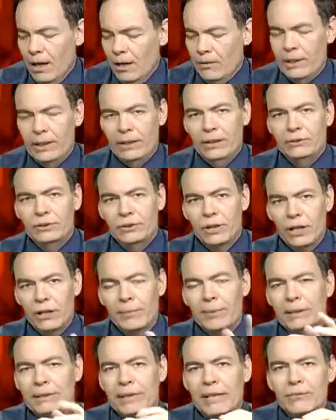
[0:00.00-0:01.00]
Okay, let's talk
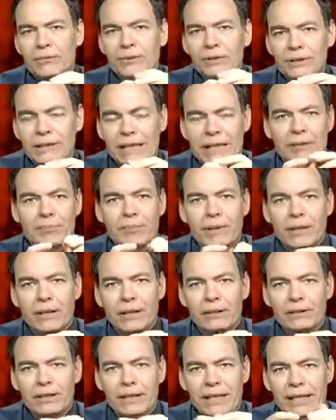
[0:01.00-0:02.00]
about that for a second,
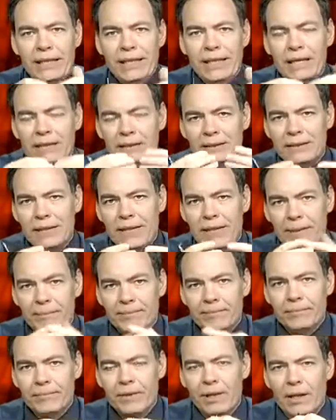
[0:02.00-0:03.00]
because the
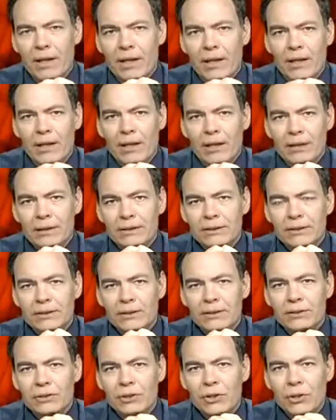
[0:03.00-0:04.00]
ESM is
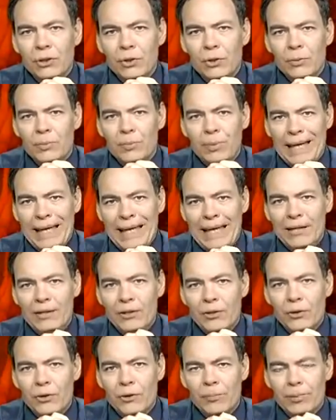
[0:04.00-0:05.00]
this new
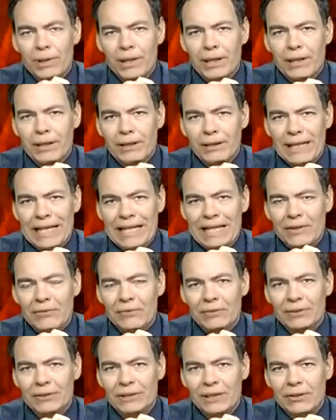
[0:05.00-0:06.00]
pan-European lending
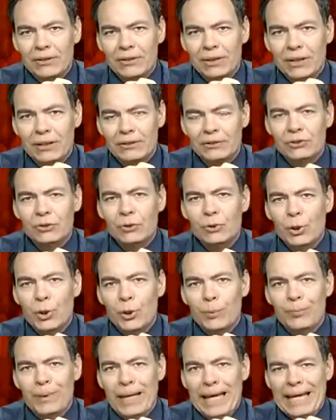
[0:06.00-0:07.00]
facility, a
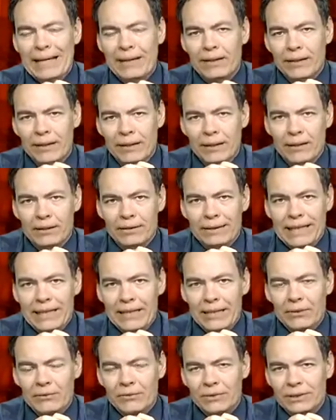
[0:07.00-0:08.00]
pseudo-bank
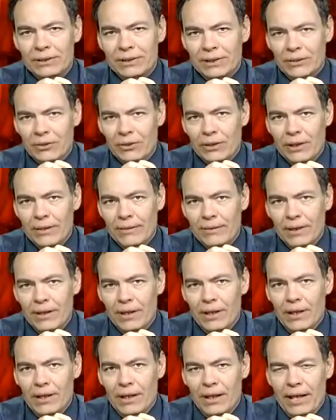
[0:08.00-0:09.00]
lending facility,
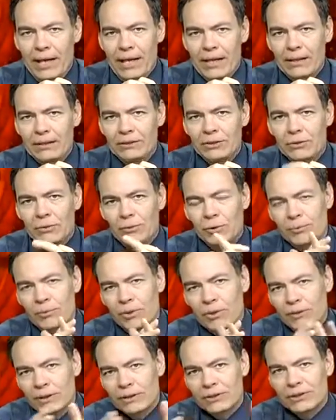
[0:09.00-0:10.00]
and it's
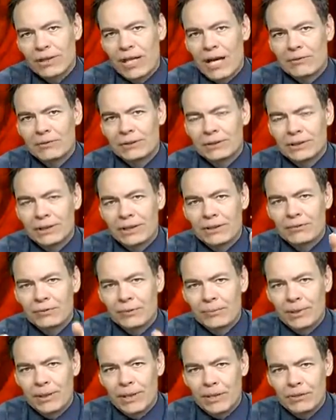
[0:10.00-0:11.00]
removing sovereignty
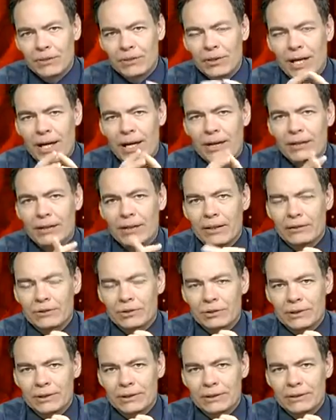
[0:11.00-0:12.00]
from the underlying
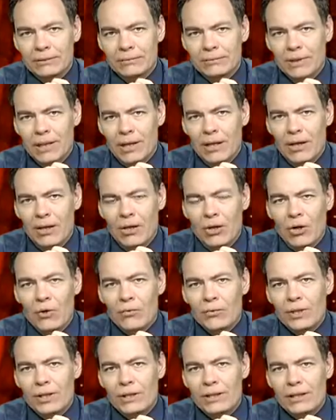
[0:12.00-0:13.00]
countries.
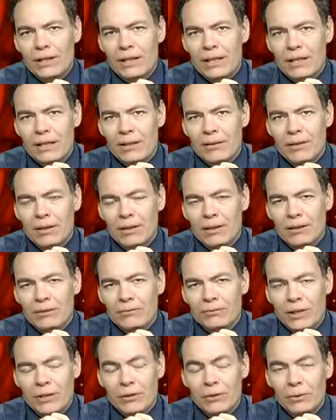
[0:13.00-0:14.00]
Over at the
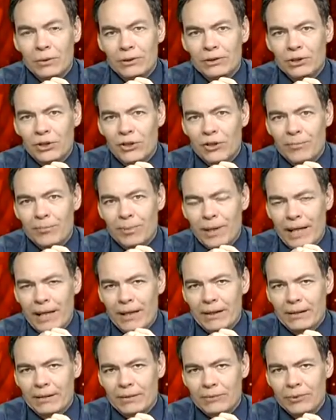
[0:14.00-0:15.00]
Federal Reserve
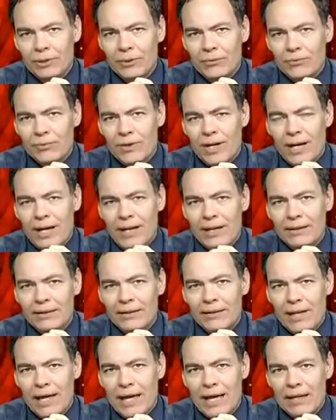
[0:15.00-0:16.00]
Bank, we
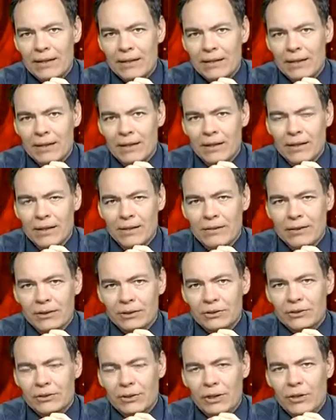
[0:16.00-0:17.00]
find that
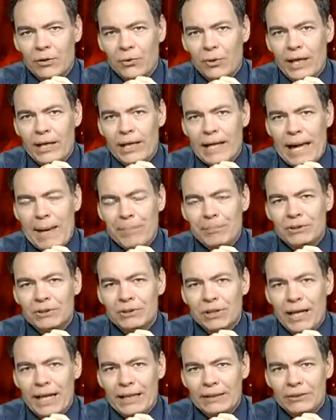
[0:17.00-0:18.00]
there's a great
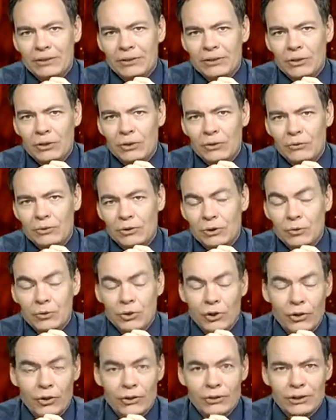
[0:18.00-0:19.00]
appetite to do
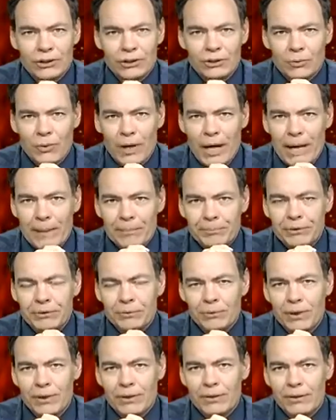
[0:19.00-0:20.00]
currency
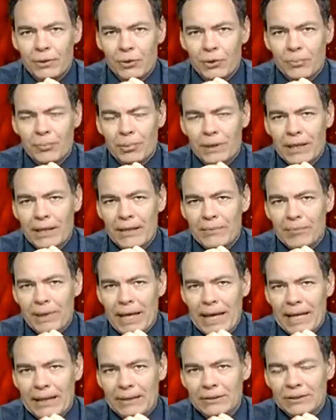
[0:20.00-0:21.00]
swaps with European
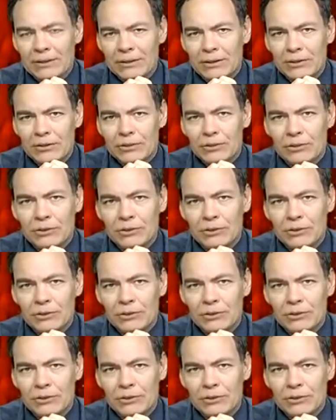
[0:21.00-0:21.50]
banks, and there's a